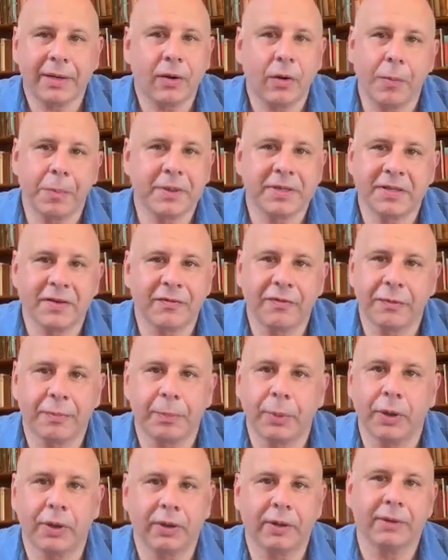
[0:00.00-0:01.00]
copies of a
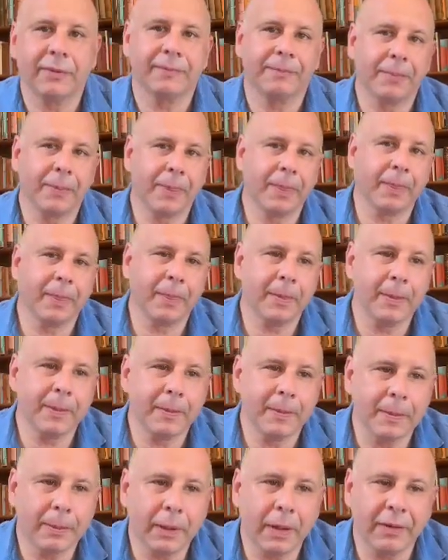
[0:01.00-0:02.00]
book
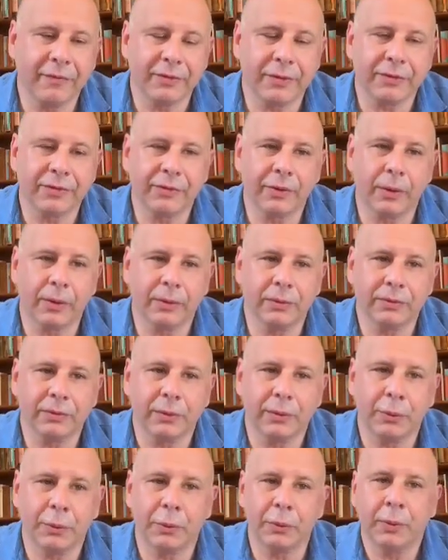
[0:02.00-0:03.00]
have you sold?
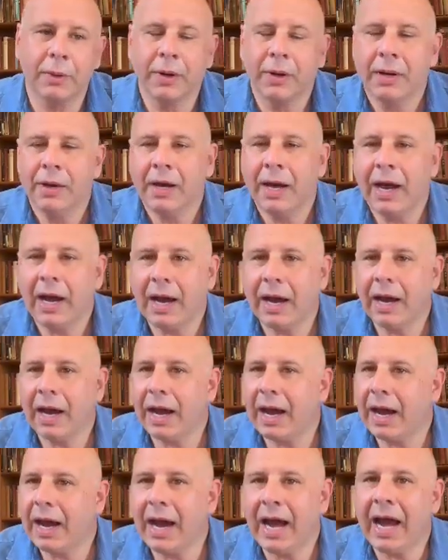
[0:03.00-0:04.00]
Or
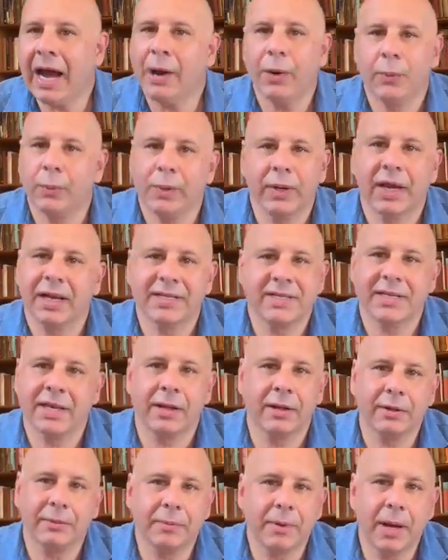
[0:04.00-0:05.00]
how will I
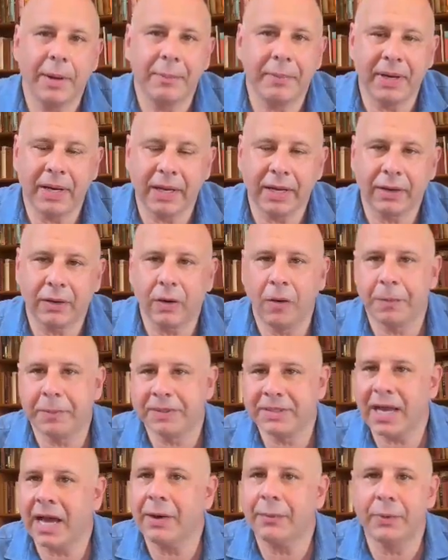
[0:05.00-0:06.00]
sell a million
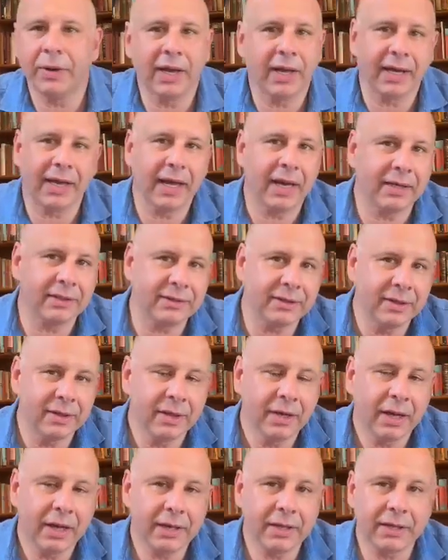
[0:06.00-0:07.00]
copies? How will I get
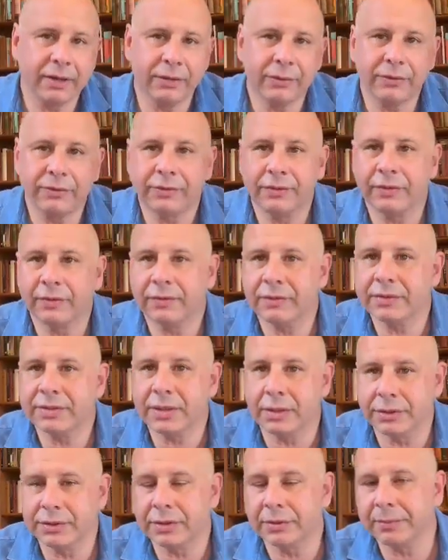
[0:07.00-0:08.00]
a huge
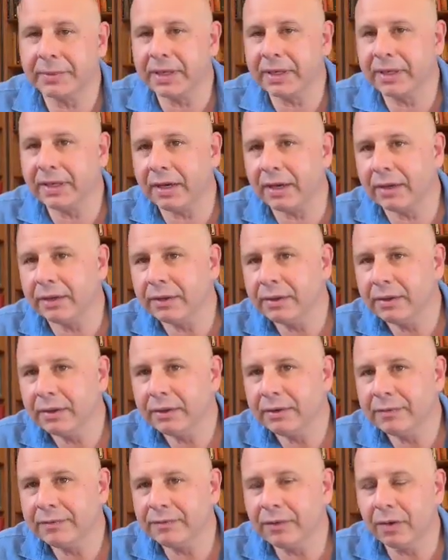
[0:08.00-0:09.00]
social media
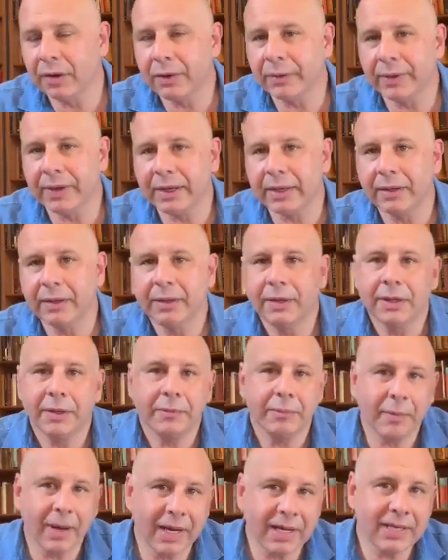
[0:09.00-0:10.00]
following?
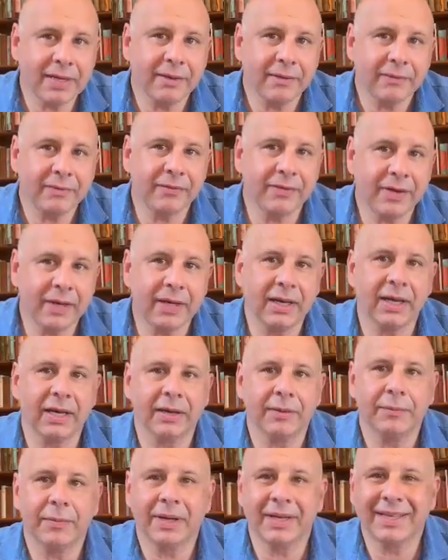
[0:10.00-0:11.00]
My
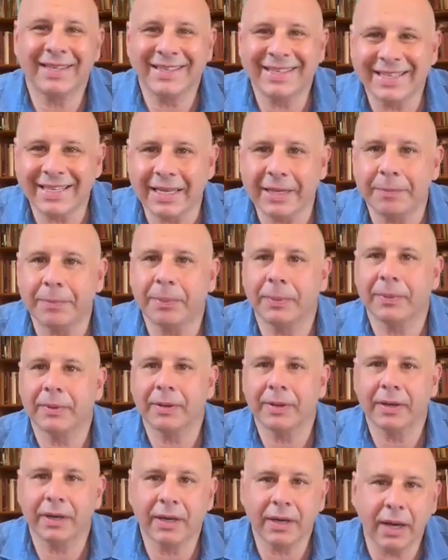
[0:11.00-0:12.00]
feeling, my deep
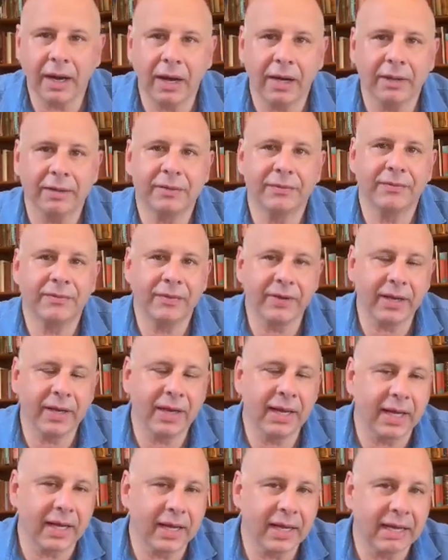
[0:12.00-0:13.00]
gut
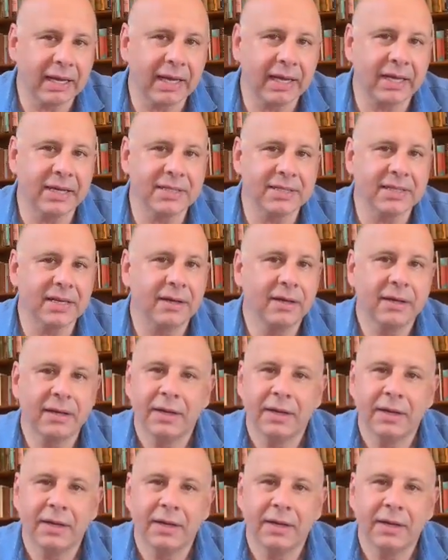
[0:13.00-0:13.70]
feeling is